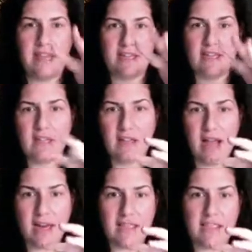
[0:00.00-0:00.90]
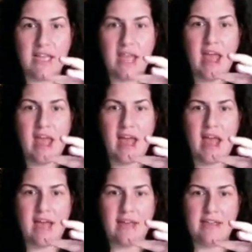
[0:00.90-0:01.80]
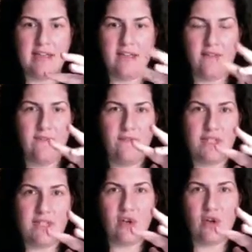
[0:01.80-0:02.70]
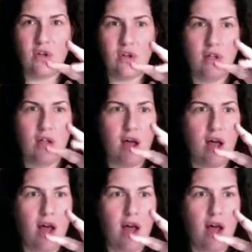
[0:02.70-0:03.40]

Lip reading: intellect and the physical